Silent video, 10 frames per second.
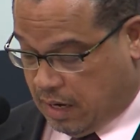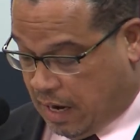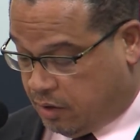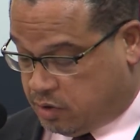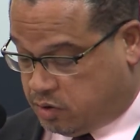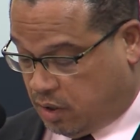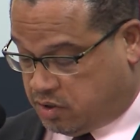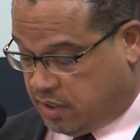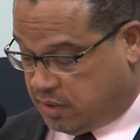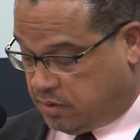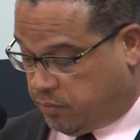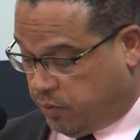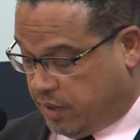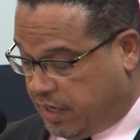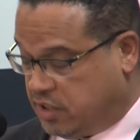our destruction as a
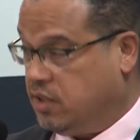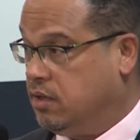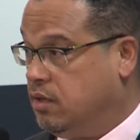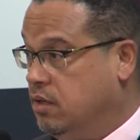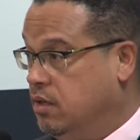free nation.